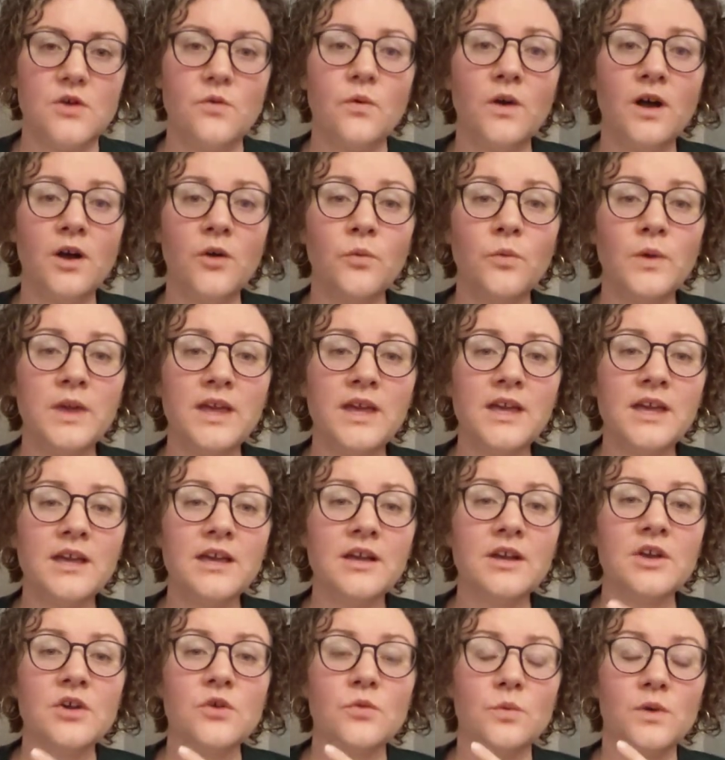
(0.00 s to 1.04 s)
While
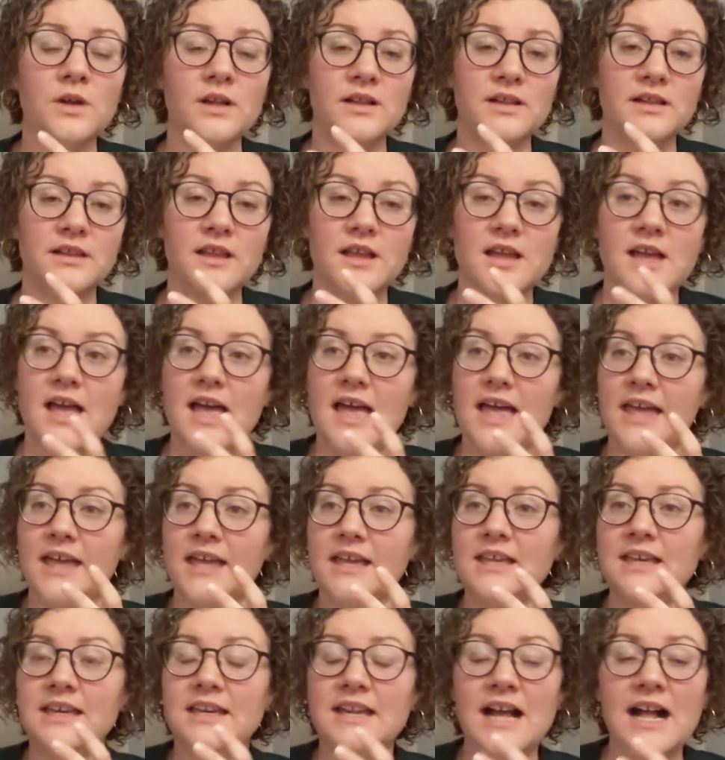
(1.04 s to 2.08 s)
we will
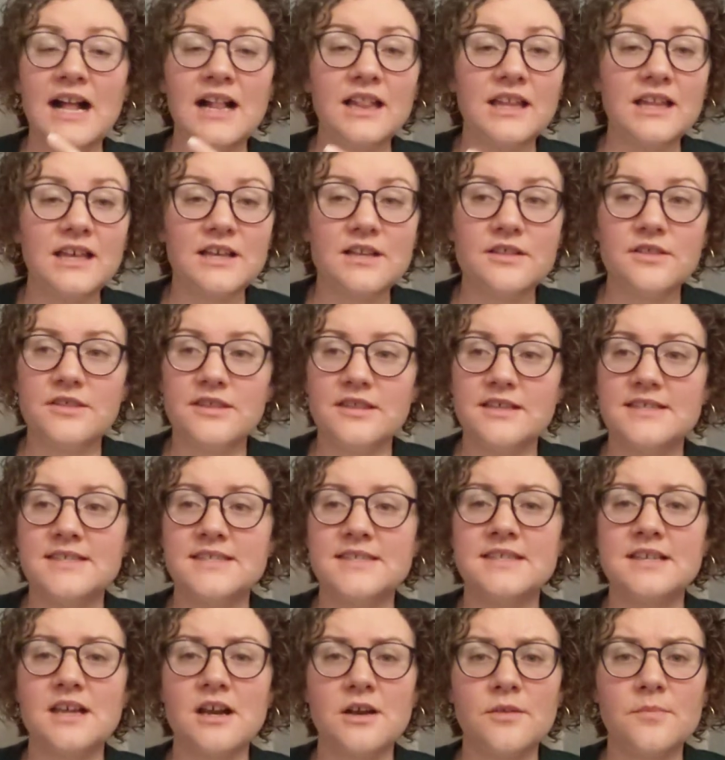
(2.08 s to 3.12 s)
acknowledge that
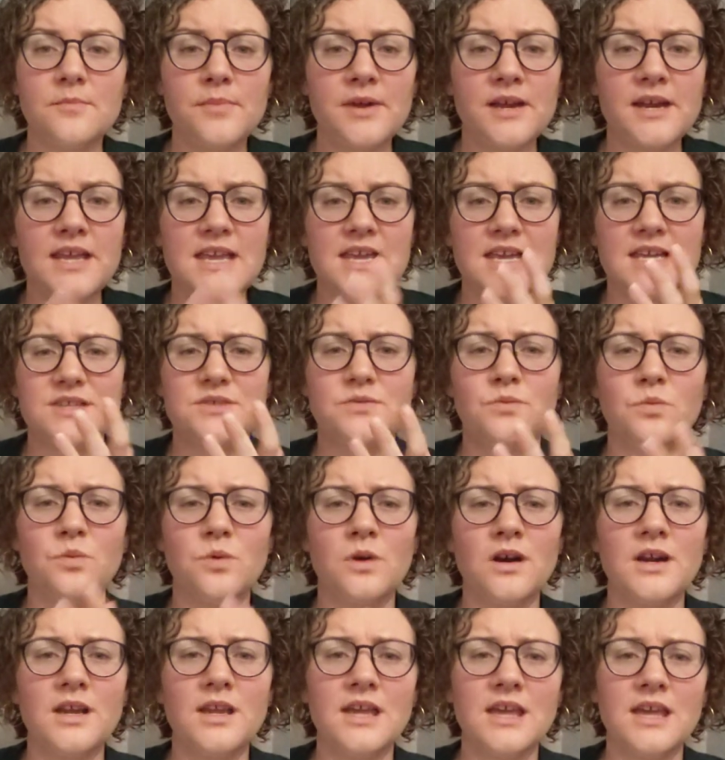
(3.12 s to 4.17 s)
somebody is
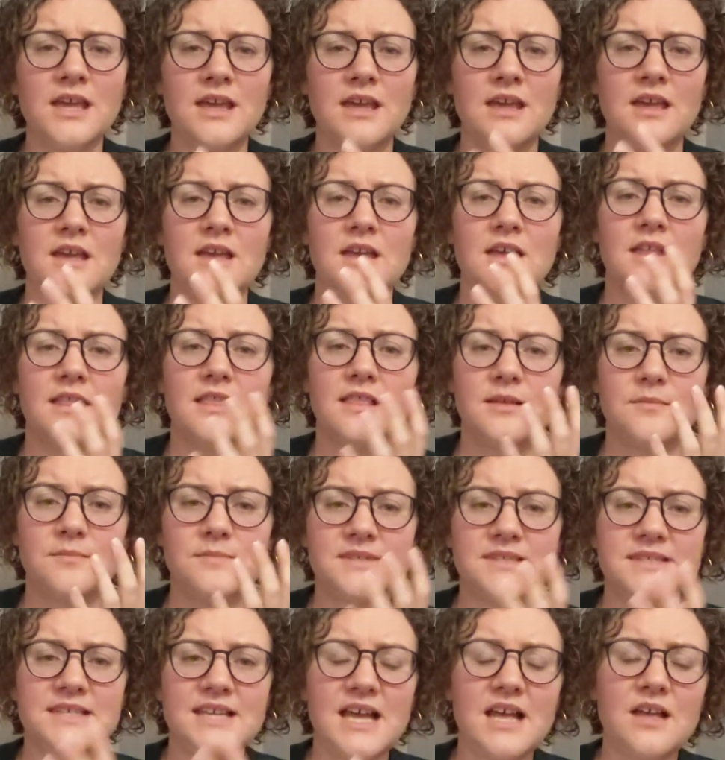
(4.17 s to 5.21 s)
working
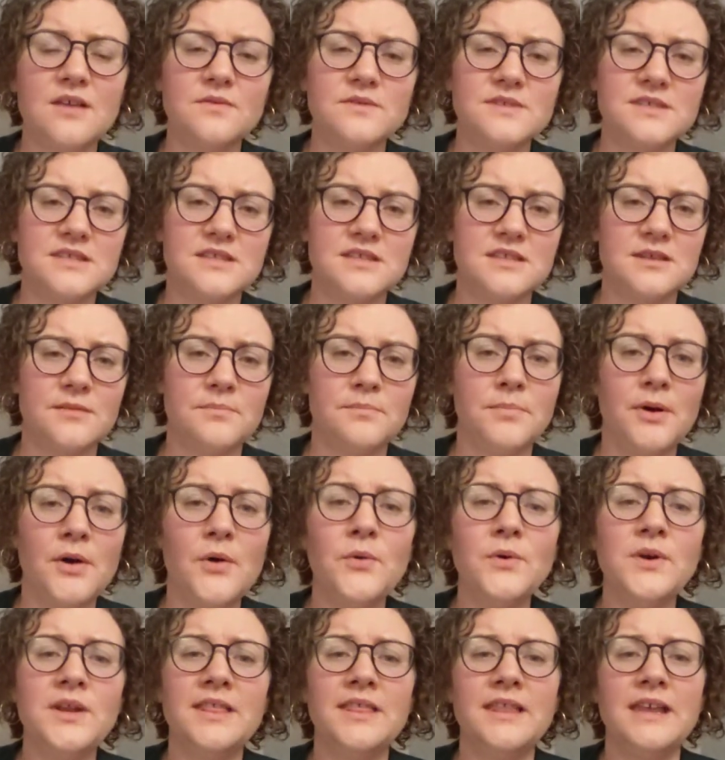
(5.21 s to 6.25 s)
themselves to the
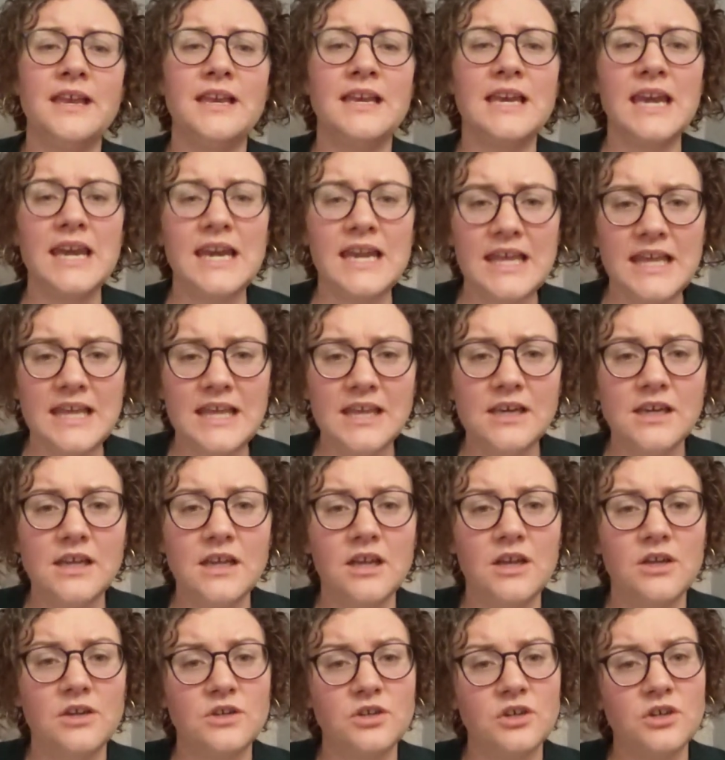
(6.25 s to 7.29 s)
bone and they need
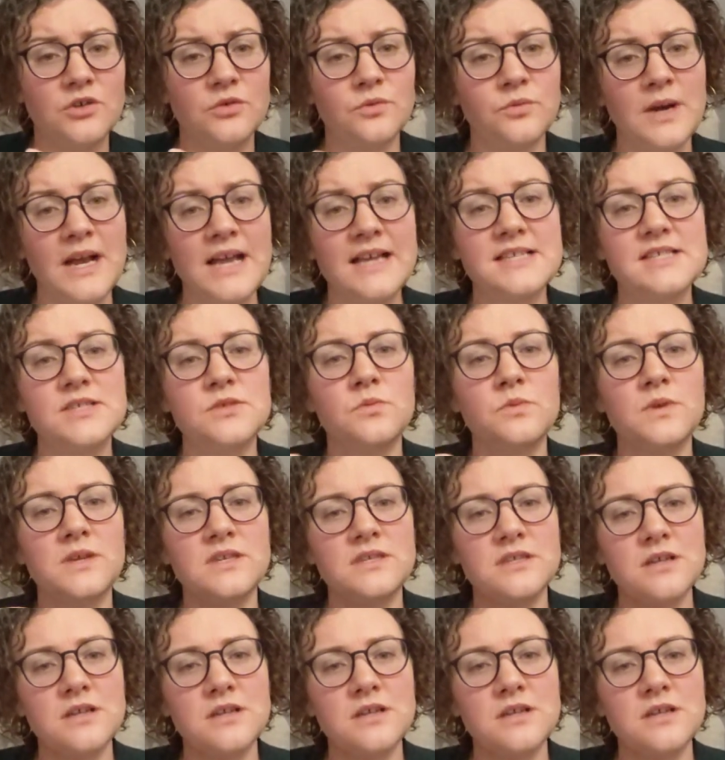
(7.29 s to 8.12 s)
to rest, we